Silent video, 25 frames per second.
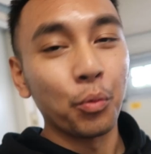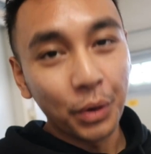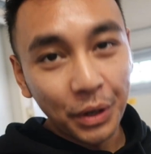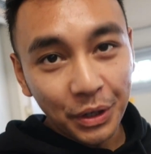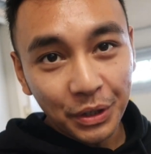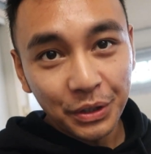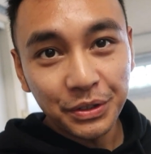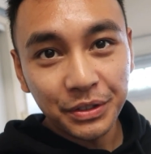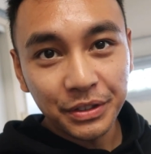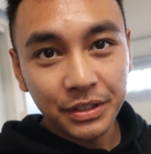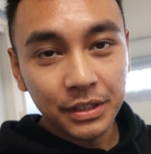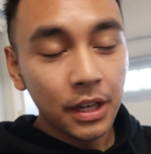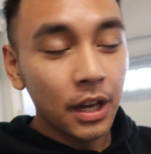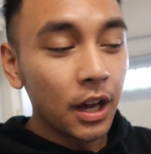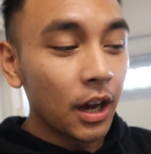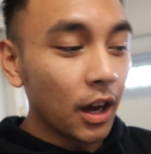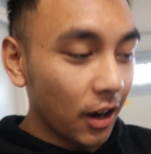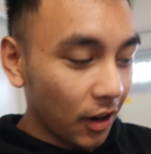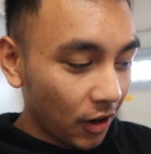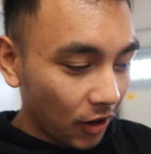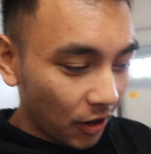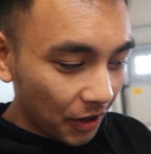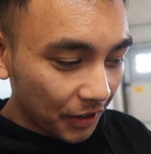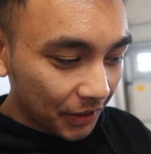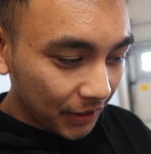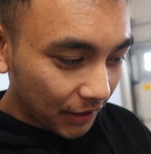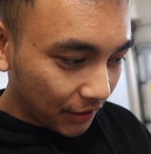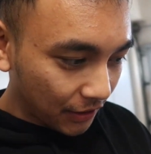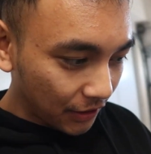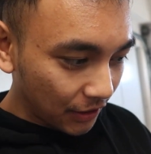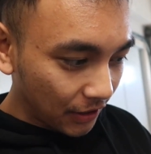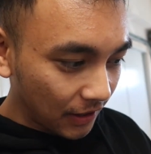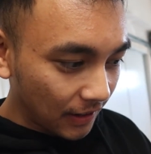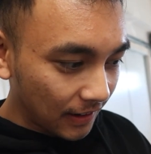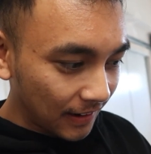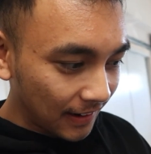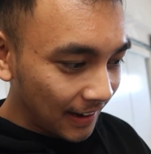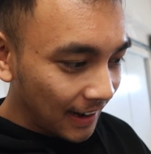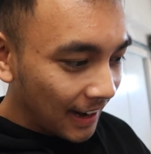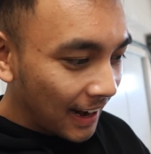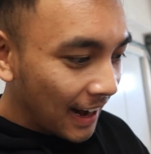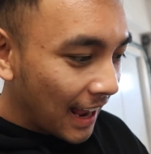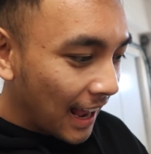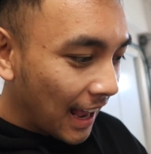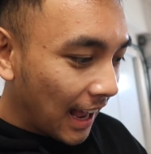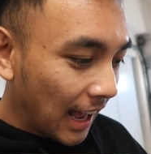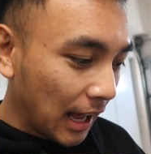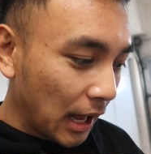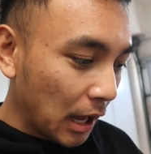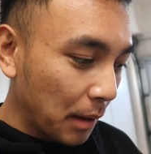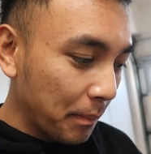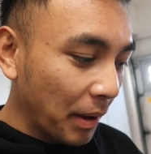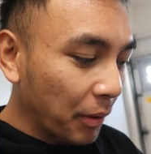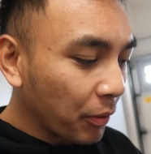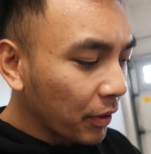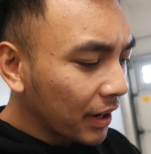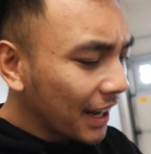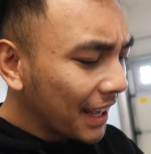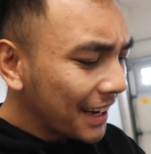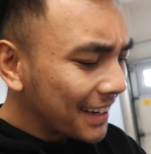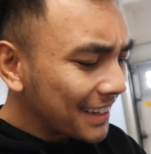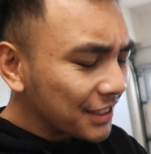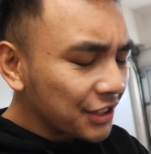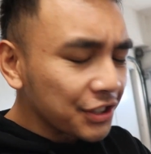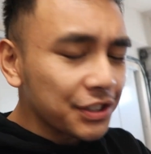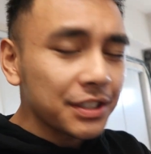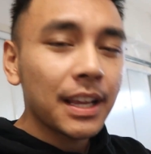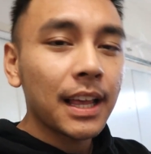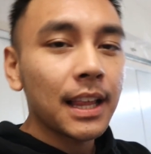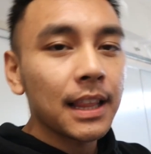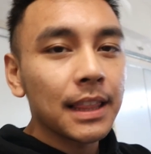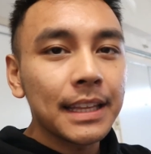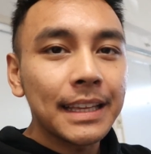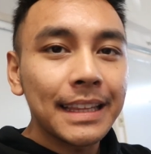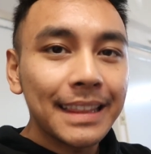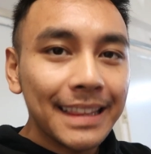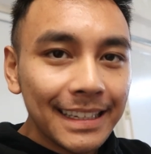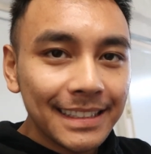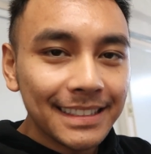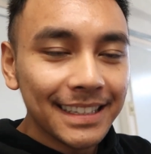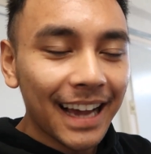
Wheels are on the car. I went ahead and just cleaned the